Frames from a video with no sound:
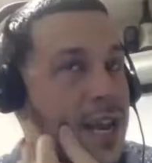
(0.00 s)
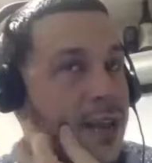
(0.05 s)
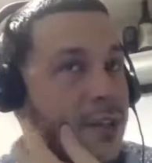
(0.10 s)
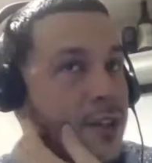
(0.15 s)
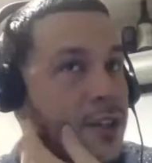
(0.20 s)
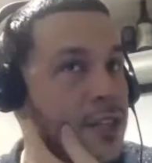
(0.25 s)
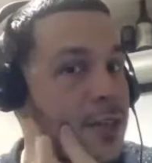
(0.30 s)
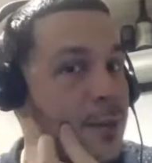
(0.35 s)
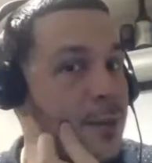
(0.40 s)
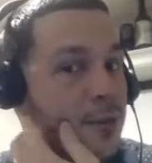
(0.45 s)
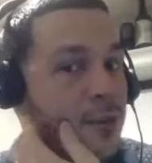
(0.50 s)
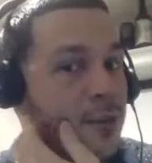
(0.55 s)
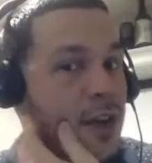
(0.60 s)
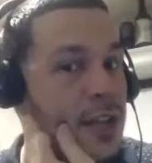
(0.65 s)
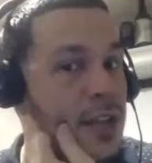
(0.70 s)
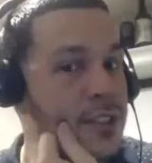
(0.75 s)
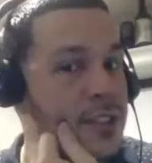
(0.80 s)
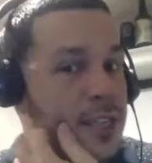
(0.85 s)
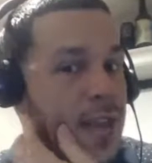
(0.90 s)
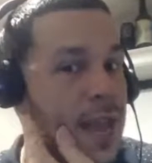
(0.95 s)
the Kiwi
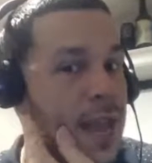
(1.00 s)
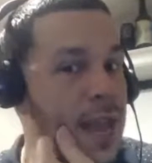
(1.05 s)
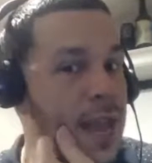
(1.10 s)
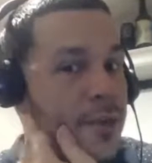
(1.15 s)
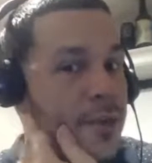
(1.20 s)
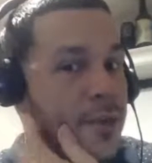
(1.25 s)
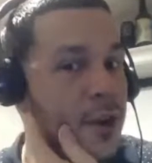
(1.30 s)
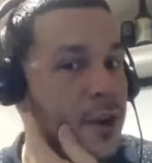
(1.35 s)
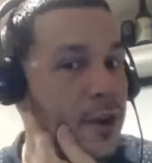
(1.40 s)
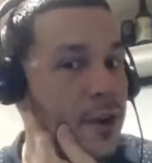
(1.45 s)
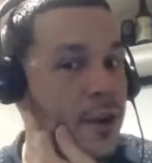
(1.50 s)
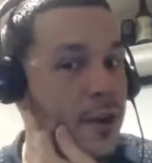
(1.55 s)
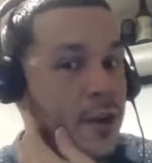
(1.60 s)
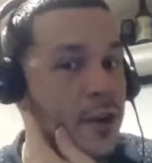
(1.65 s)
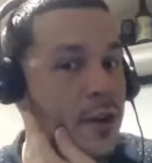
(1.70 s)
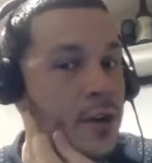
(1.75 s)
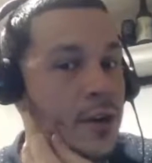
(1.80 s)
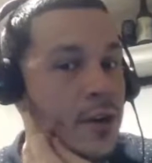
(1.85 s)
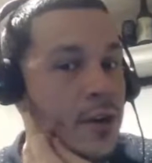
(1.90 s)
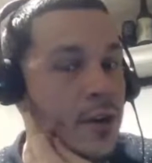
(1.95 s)
Rising. I had their
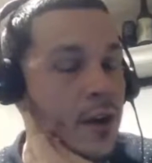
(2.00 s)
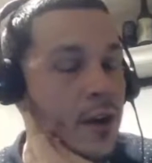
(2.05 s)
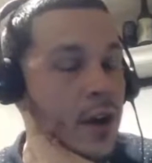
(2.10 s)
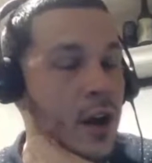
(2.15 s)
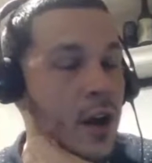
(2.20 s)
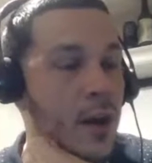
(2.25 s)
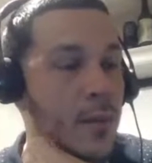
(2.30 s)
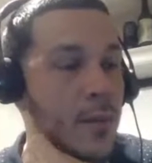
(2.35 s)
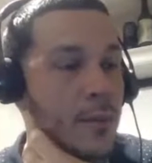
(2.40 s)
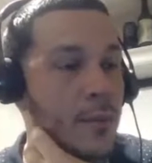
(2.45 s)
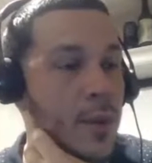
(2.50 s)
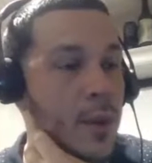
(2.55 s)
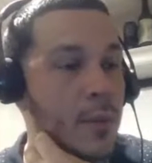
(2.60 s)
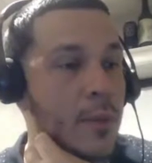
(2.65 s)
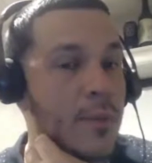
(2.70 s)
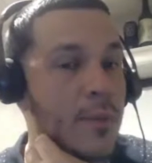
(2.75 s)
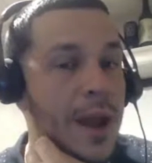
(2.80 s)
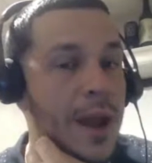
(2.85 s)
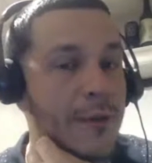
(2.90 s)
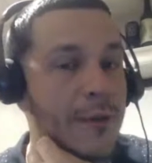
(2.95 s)
um,
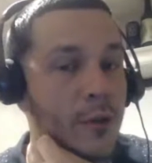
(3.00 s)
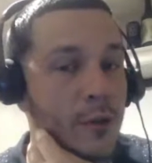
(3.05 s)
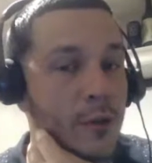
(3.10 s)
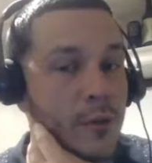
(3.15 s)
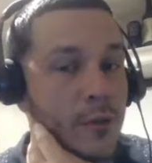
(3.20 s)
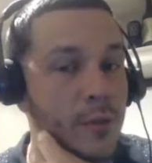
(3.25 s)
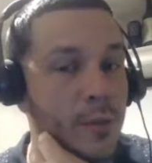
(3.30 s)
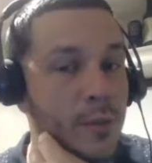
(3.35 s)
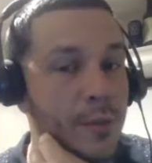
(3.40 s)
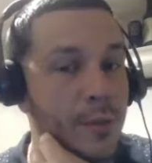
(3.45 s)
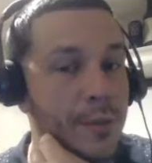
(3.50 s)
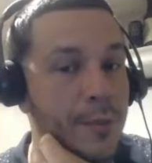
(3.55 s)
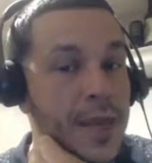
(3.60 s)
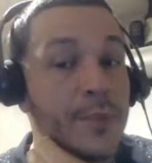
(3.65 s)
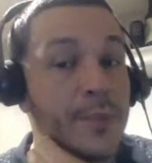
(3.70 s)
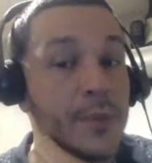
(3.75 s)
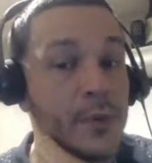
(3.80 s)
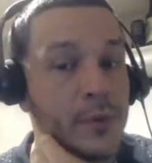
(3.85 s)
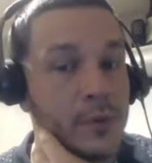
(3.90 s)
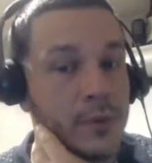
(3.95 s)
bourbon barrel
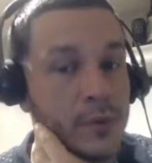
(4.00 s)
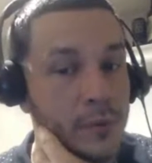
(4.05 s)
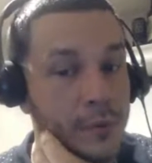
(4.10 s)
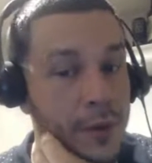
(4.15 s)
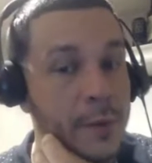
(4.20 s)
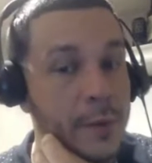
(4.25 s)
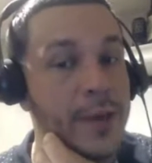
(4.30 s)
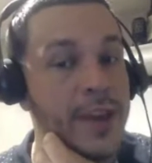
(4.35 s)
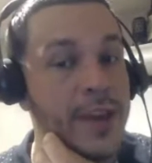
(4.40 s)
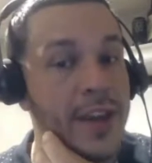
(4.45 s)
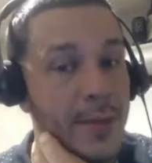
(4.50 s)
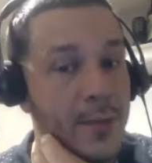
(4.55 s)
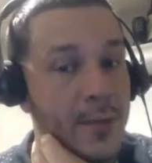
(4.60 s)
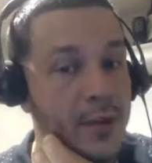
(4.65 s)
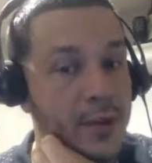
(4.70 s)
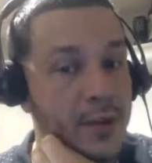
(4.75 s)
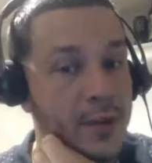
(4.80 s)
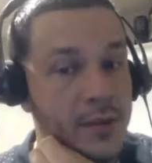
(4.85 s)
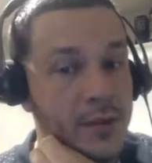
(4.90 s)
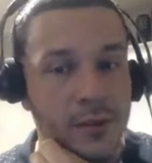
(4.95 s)
maple framing
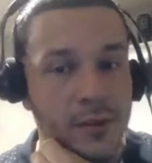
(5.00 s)
hammer,